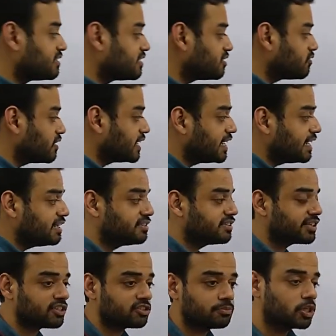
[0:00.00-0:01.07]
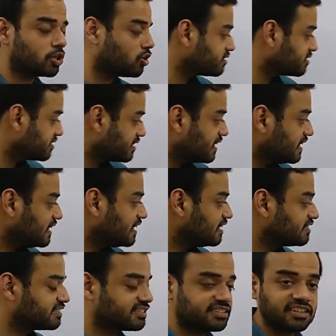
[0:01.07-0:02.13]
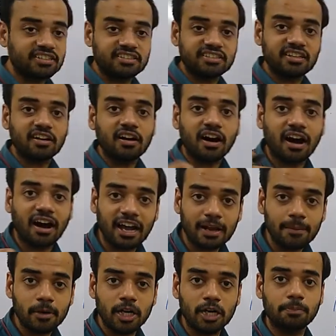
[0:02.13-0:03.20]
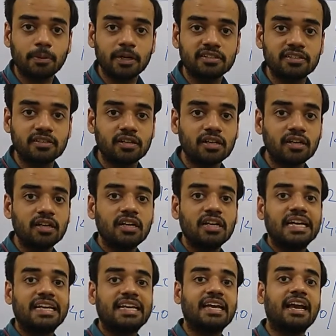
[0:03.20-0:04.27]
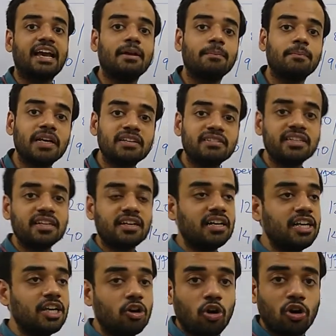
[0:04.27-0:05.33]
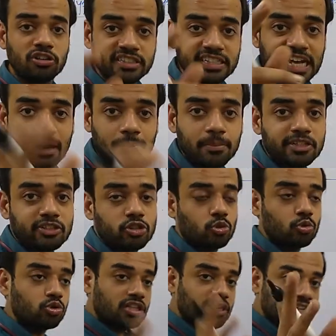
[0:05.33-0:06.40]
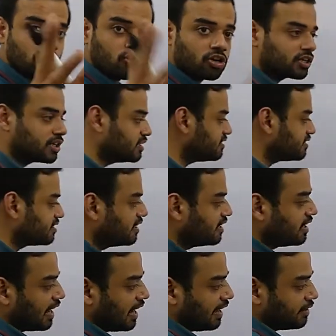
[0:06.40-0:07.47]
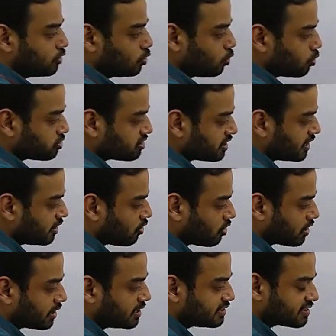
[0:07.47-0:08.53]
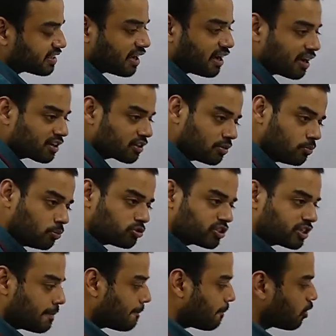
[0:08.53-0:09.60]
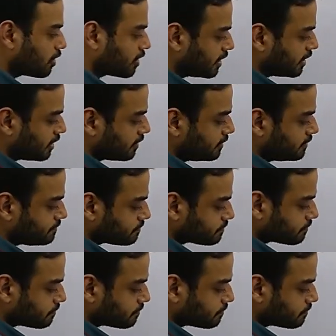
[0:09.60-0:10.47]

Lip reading: this is very dangerous because such a high blood pressure can basically cause damage to three organs, and those three organs are the most important.